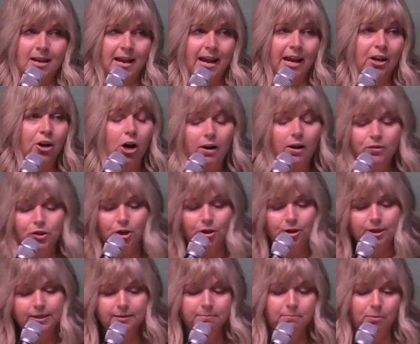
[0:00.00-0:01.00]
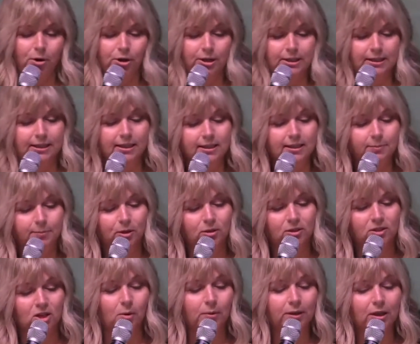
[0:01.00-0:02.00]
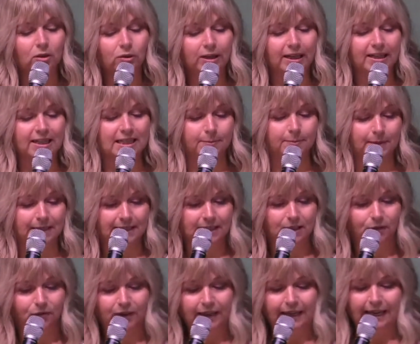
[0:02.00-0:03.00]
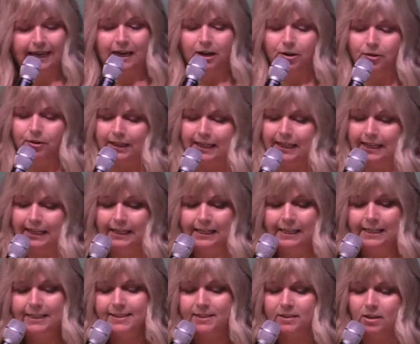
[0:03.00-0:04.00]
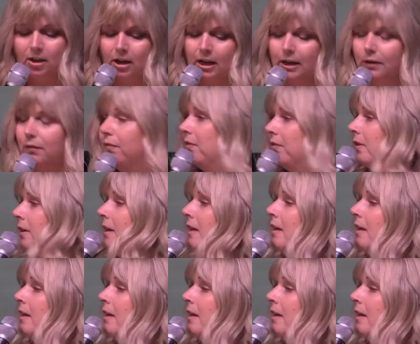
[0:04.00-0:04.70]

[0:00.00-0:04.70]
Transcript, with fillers: And I've chosen Moses because I want to look at a specific area in his life